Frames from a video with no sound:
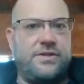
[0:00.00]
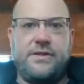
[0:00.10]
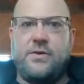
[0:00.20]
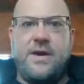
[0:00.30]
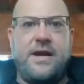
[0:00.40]
We're
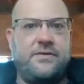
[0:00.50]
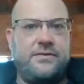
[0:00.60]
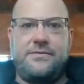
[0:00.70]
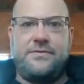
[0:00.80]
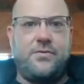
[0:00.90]
still around.
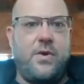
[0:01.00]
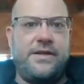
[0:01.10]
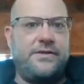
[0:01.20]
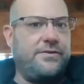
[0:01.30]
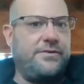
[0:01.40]

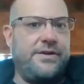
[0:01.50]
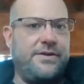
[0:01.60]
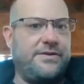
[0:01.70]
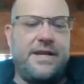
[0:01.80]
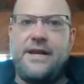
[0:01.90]
22
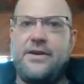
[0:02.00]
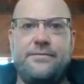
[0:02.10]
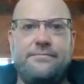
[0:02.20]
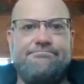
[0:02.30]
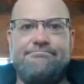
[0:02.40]
years
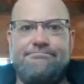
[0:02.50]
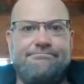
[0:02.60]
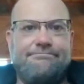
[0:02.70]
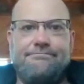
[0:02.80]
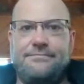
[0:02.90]
later,
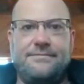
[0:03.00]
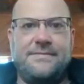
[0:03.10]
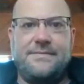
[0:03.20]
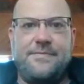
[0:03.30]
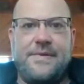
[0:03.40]

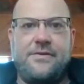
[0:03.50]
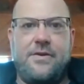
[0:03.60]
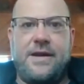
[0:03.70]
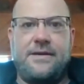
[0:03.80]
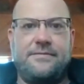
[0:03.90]
been
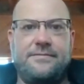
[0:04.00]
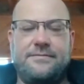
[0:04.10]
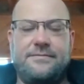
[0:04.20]
great.